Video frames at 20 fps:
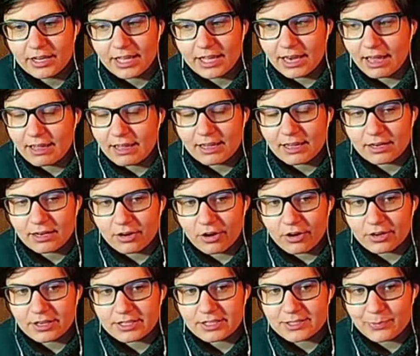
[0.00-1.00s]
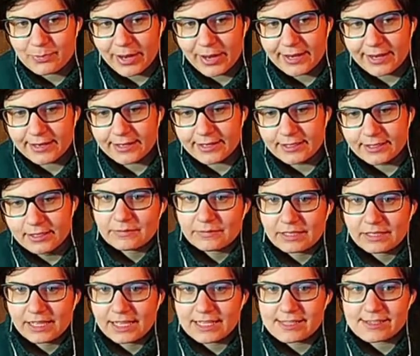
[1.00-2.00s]
I cannot explain it.
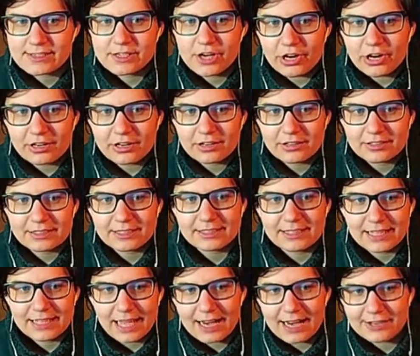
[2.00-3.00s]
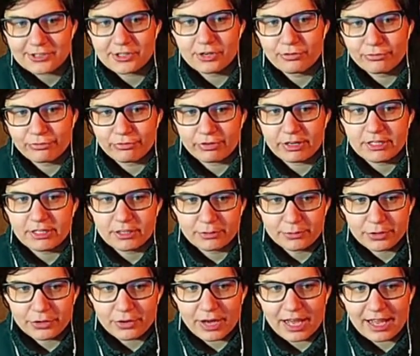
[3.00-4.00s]
It's not the actual freedom
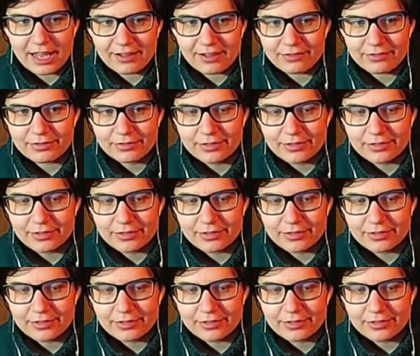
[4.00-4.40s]
you have,